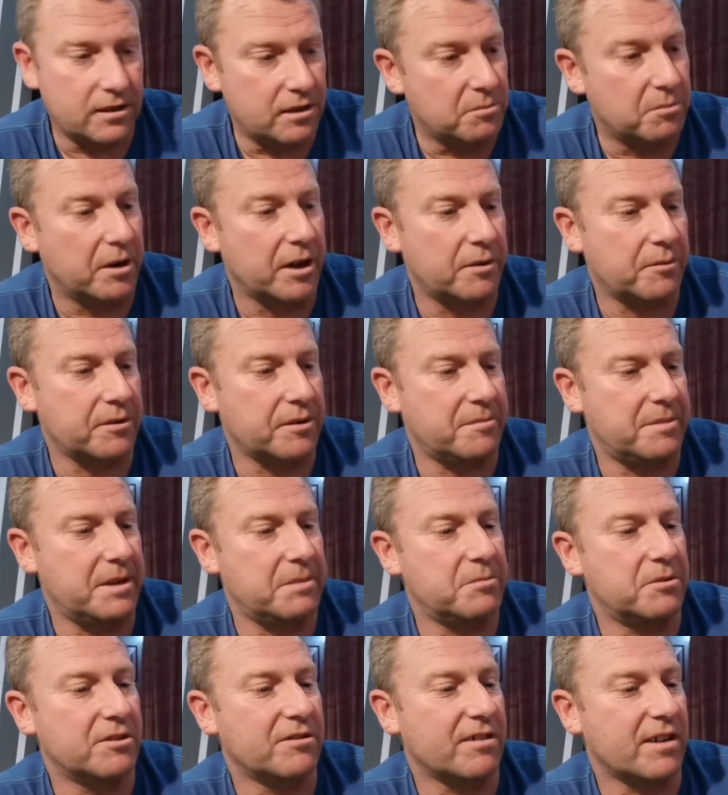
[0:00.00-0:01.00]
you might want a
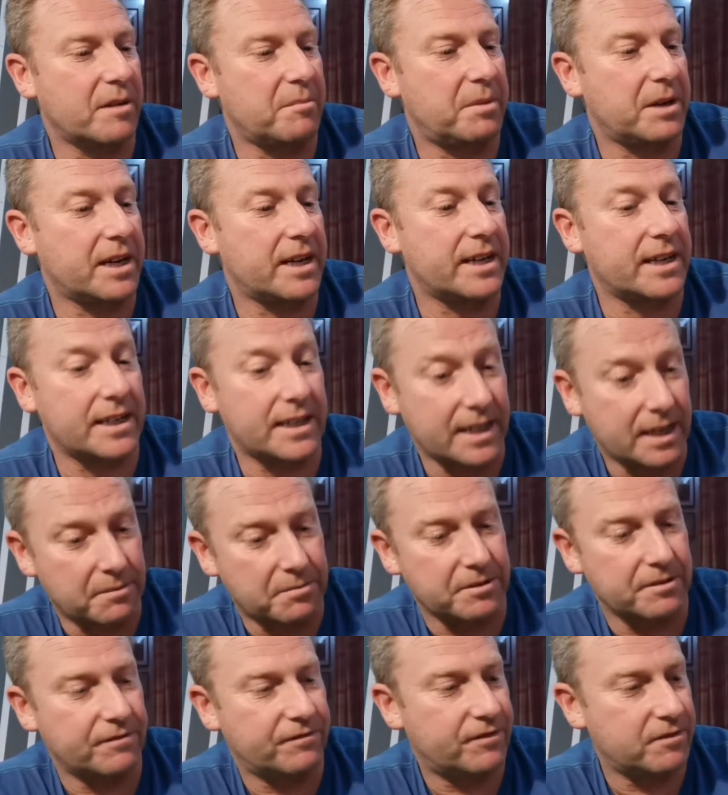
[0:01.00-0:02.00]
bit more IPA in there,
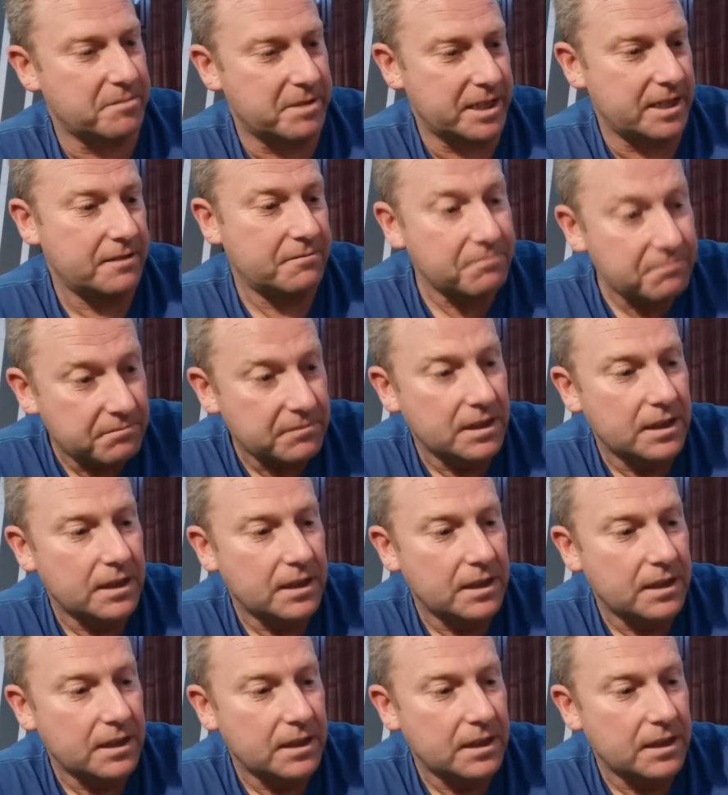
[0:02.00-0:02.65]
but for me,